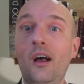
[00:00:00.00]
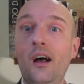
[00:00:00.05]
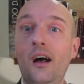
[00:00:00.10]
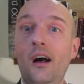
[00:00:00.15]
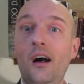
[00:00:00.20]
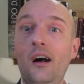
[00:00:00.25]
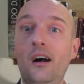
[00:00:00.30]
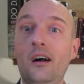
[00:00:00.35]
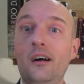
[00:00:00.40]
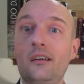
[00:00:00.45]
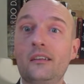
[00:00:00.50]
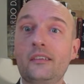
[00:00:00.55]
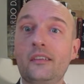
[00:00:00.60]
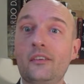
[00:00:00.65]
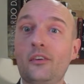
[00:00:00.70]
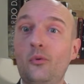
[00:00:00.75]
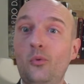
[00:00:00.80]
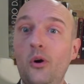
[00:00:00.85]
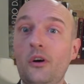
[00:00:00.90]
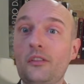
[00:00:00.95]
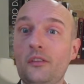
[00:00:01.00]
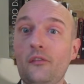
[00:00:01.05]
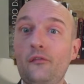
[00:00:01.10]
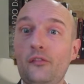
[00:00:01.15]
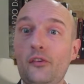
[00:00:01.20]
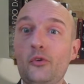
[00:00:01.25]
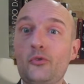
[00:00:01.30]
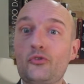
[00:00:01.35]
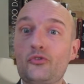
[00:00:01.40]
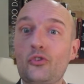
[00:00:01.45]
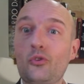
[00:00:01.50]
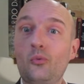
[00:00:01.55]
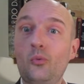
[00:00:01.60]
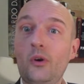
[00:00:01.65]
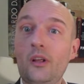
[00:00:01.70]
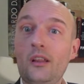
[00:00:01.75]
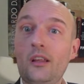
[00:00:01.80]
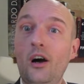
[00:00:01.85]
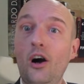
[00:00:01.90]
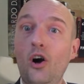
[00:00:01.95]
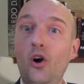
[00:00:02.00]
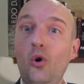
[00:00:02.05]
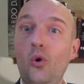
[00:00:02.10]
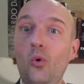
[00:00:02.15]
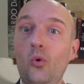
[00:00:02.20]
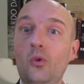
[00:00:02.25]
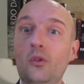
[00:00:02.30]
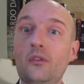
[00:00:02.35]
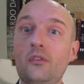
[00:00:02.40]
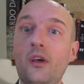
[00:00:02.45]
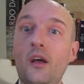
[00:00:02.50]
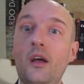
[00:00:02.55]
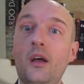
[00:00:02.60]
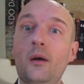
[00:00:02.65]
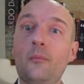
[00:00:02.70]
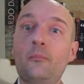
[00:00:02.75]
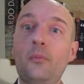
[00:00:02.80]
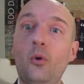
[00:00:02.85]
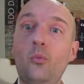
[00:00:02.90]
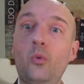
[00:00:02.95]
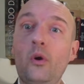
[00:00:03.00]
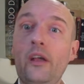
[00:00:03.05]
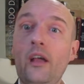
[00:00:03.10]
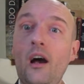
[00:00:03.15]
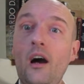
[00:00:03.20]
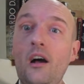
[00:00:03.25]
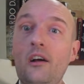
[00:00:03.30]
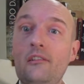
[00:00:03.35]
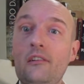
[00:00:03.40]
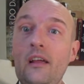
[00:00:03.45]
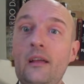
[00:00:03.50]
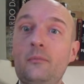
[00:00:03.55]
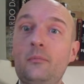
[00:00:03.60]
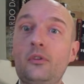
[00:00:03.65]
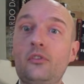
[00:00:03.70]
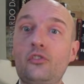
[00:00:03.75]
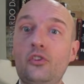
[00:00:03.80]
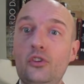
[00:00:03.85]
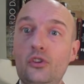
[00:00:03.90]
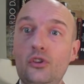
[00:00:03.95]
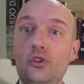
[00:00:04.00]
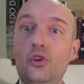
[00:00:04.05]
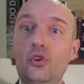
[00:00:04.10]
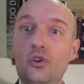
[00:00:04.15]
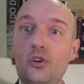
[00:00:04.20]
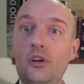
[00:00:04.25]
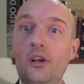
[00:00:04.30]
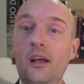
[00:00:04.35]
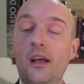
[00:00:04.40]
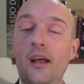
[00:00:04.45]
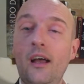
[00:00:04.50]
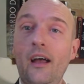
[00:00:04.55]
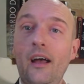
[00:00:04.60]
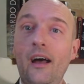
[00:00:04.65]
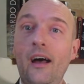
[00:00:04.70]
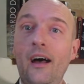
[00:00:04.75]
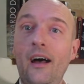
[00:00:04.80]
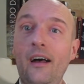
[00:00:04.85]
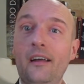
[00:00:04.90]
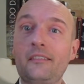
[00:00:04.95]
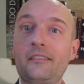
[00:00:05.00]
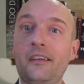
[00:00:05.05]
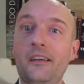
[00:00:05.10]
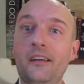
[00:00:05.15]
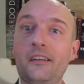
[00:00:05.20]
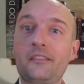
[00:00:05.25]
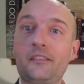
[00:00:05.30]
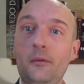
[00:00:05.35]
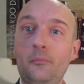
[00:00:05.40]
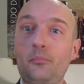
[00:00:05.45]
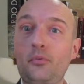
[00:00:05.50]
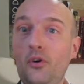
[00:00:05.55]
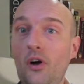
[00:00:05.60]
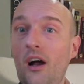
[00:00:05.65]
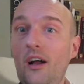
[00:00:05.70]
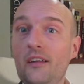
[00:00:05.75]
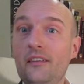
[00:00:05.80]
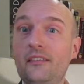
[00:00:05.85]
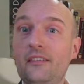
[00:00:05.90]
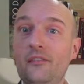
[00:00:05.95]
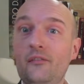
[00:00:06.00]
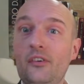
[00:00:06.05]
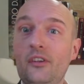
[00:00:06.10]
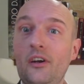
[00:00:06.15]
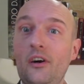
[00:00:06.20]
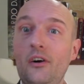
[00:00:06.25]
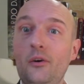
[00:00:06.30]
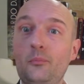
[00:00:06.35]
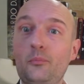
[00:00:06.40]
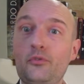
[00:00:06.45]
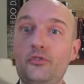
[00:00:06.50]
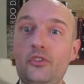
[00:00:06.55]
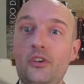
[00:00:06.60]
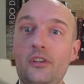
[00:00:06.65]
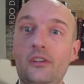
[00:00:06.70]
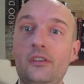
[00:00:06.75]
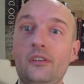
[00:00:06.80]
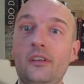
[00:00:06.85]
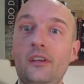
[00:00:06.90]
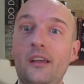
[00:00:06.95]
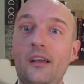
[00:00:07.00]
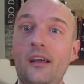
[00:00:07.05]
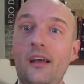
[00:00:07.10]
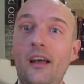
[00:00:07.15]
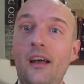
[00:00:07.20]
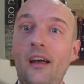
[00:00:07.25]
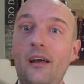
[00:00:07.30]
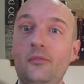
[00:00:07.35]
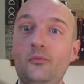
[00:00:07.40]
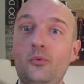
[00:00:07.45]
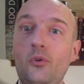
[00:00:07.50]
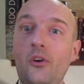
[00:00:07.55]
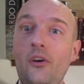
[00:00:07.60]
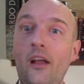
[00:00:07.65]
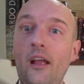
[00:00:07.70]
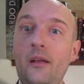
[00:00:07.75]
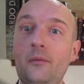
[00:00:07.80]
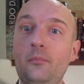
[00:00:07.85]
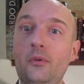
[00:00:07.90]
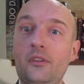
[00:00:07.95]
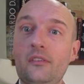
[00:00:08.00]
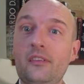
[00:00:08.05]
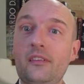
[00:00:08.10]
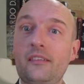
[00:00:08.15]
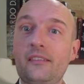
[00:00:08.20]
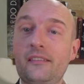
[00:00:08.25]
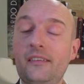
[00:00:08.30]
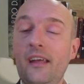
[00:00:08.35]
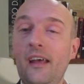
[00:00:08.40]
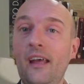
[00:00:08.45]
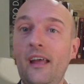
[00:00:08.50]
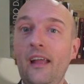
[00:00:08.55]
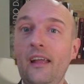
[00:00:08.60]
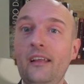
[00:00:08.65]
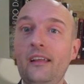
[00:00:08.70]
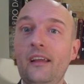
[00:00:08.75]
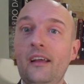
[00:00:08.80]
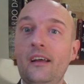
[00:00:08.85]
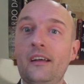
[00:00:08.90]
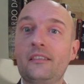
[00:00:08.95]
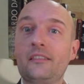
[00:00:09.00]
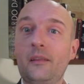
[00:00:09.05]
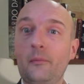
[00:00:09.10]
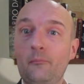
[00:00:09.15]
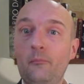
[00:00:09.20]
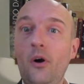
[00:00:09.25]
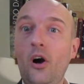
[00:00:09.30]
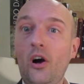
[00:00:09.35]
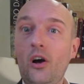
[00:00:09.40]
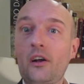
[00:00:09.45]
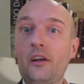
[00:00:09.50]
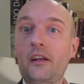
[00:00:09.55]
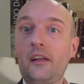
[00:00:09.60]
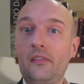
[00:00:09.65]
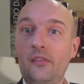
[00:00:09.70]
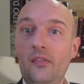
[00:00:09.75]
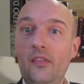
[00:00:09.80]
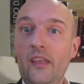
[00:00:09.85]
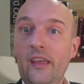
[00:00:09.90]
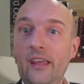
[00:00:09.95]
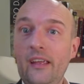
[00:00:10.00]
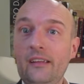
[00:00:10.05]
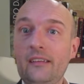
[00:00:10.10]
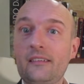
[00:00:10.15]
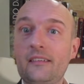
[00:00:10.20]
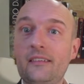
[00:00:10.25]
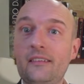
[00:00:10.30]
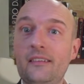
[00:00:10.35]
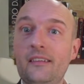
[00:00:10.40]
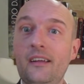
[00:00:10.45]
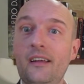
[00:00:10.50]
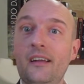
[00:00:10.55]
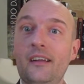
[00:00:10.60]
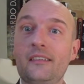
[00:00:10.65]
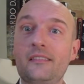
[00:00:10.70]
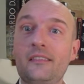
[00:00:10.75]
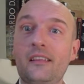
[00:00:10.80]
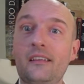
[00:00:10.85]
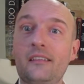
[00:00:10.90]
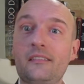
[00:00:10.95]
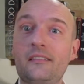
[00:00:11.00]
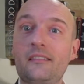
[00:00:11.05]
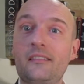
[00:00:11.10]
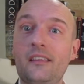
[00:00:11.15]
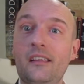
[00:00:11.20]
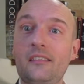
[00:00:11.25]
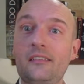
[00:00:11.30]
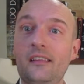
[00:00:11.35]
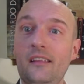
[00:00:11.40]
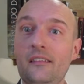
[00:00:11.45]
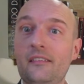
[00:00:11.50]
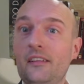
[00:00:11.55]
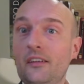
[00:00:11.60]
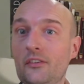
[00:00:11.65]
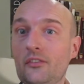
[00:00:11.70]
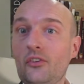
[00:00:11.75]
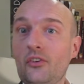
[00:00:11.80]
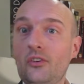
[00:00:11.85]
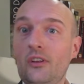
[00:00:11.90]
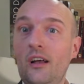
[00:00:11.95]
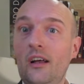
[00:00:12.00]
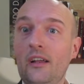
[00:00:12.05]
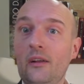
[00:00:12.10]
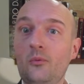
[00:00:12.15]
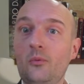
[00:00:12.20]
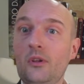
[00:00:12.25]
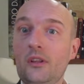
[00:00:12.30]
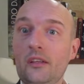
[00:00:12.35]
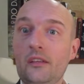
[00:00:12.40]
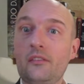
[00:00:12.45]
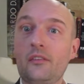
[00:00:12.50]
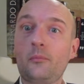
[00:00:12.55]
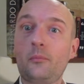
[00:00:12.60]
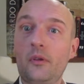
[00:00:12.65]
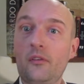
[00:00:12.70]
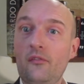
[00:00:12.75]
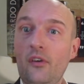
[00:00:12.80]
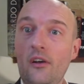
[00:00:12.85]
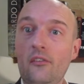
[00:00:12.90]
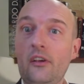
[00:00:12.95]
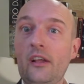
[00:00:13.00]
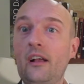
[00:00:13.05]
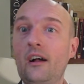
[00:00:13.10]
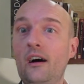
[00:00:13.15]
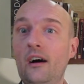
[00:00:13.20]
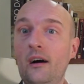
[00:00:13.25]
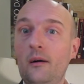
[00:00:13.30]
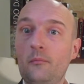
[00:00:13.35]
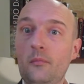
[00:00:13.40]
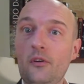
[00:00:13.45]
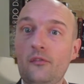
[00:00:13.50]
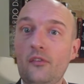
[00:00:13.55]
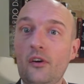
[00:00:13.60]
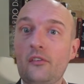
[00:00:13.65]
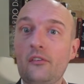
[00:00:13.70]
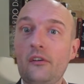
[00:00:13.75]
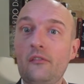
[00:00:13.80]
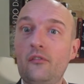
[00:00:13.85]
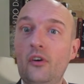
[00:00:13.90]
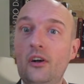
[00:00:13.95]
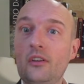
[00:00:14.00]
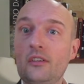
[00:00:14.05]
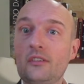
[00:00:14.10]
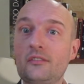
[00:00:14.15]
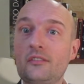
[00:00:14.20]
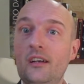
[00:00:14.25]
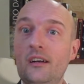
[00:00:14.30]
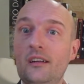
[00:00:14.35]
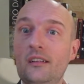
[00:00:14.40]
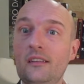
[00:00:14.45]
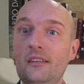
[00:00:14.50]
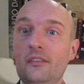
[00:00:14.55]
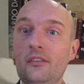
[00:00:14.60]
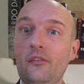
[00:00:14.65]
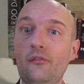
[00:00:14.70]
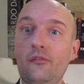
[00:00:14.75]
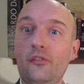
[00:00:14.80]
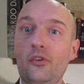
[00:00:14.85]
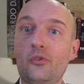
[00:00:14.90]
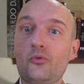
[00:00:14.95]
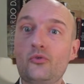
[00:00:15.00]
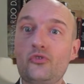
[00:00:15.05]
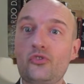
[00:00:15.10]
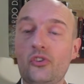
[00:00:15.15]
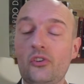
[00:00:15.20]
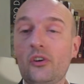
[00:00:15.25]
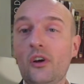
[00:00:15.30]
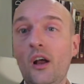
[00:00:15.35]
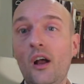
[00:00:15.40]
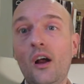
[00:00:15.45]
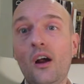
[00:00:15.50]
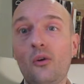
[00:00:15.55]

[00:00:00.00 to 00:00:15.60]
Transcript: uh, you know, what the future will hold, but we are able to look at the price of an option and we're able to say the market thinks that, that this underlying will either be very calm or very volatile in the future.